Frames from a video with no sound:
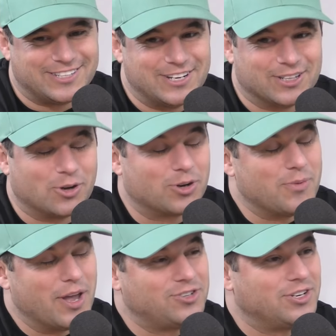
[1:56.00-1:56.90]
seen your
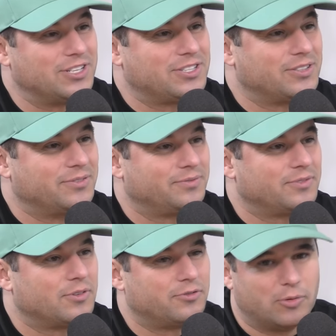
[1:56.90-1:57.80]
documentaries.
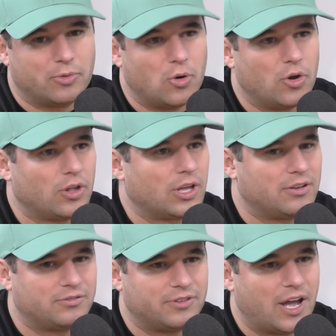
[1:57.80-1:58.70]
Yeah. Football
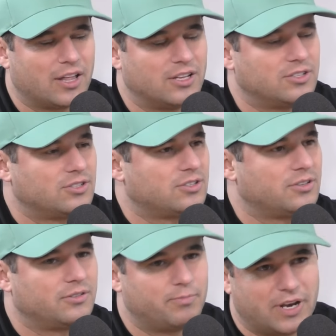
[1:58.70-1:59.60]
hooligan, violence,
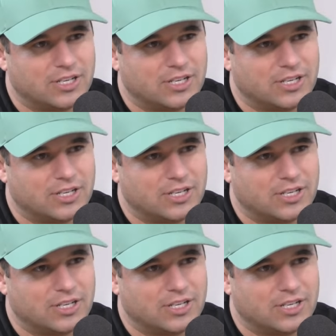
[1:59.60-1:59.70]
yeah.